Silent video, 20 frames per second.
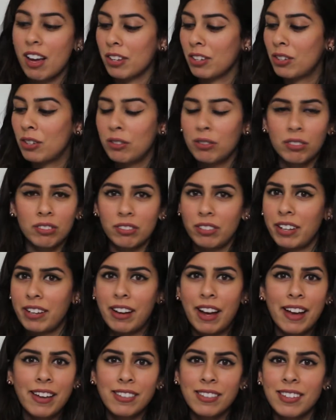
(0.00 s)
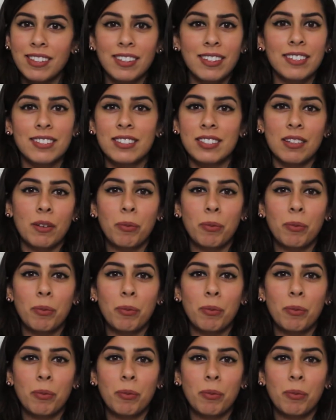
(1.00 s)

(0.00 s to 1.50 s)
I think it's